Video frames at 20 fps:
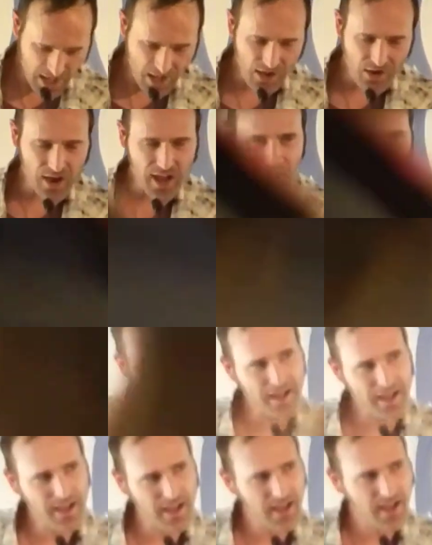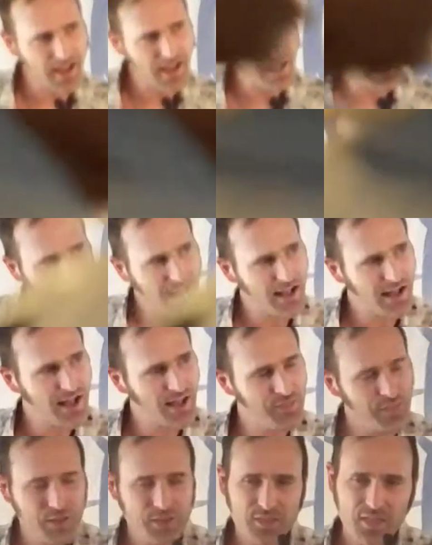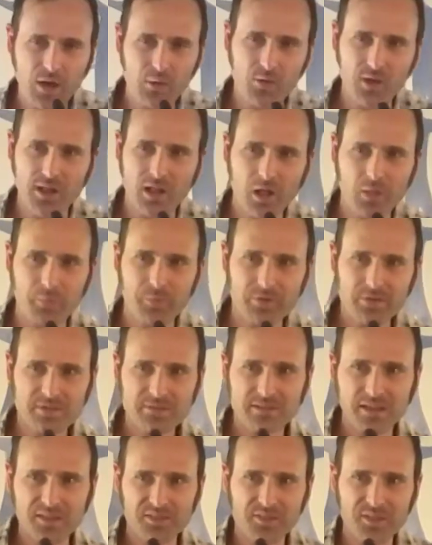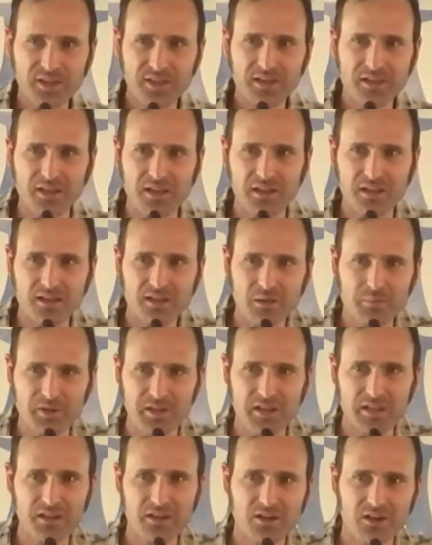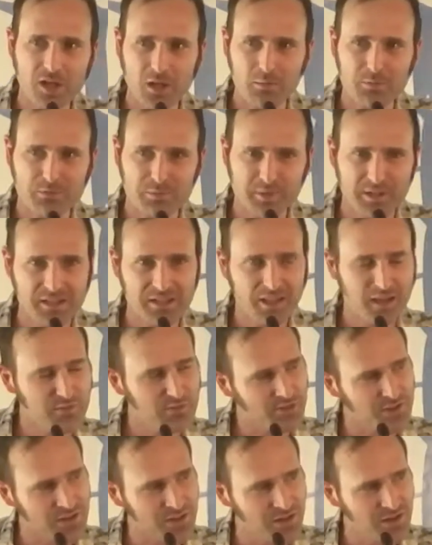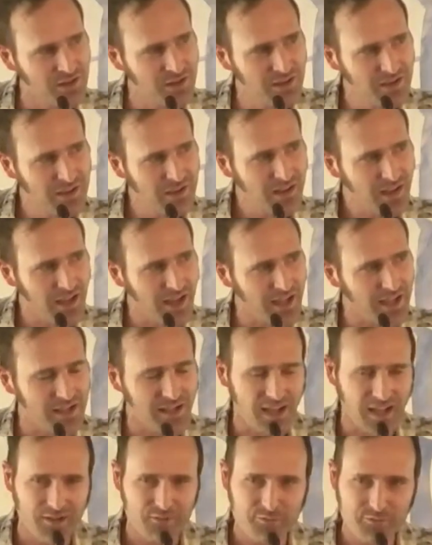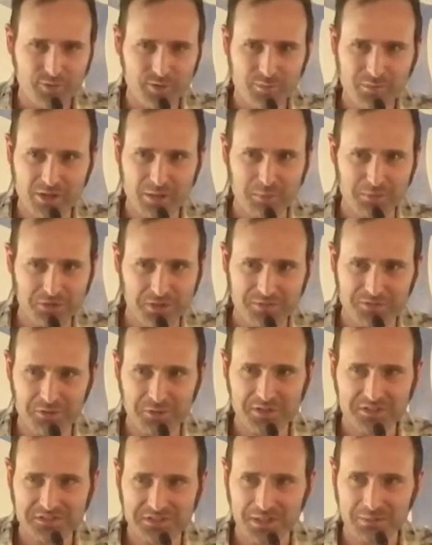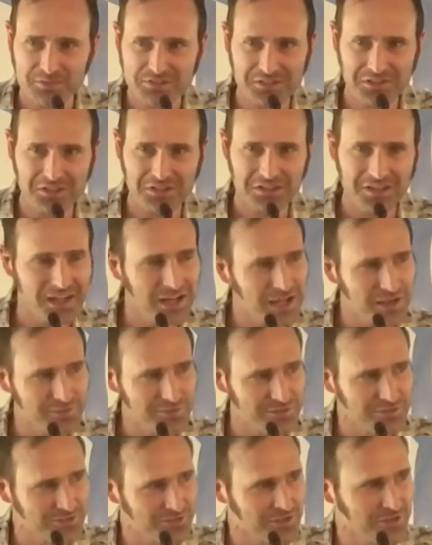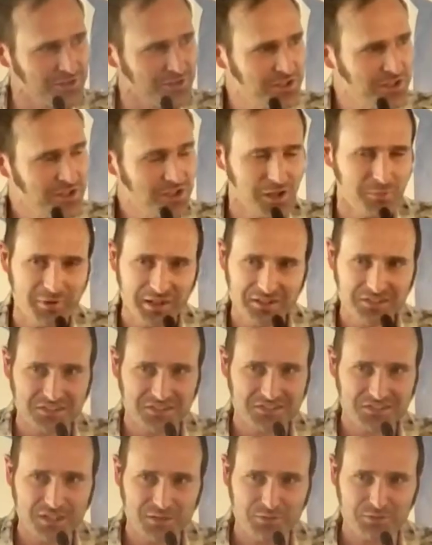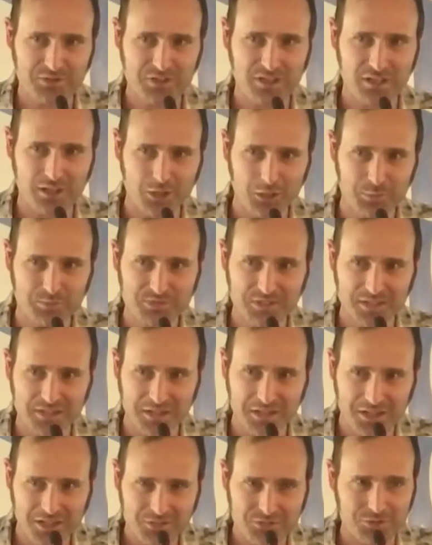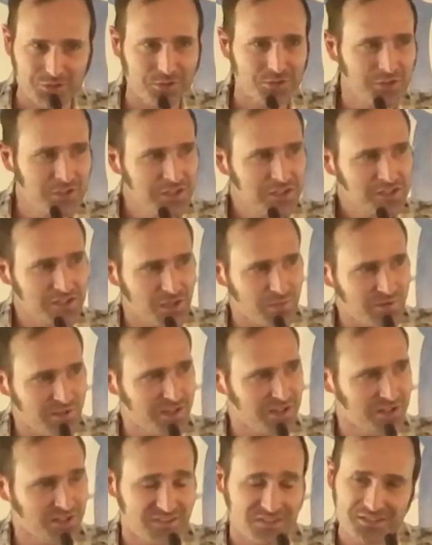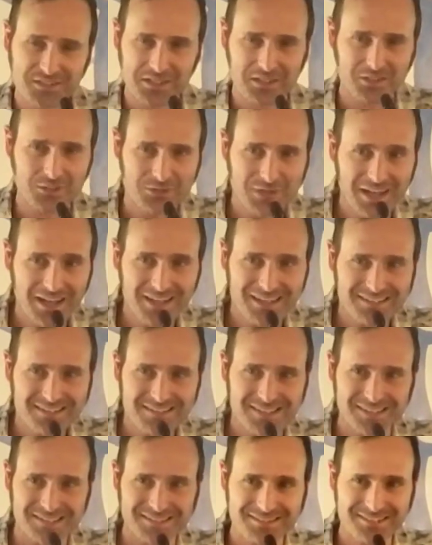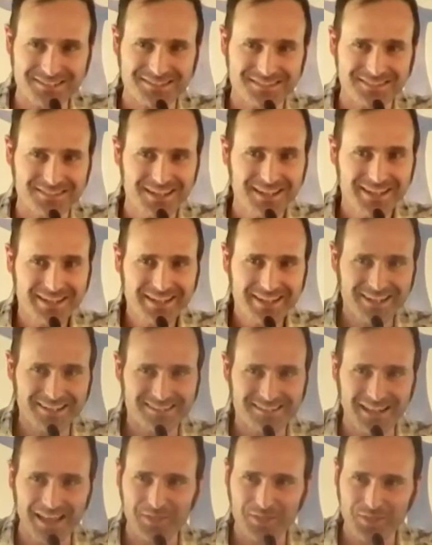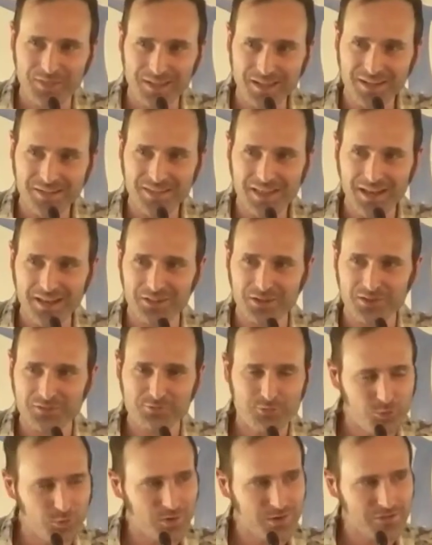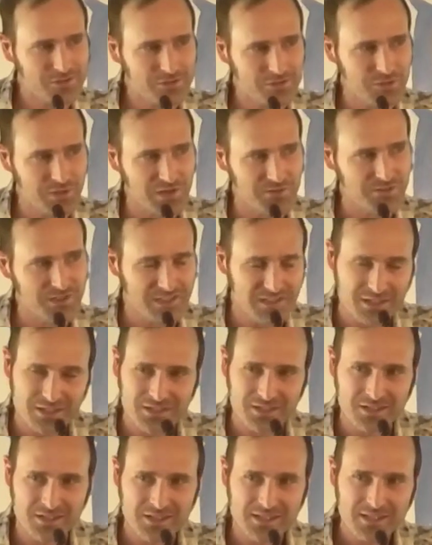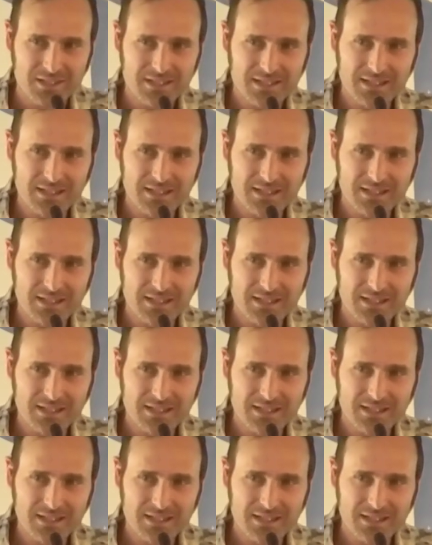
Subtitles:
So I think that would help us. I think coming here helps me every year. I firmly believe the reason I'm still alive is the amazing stuff City of Hope did, and also coming here and seeing you guys. It's that thing that I look forward to every year.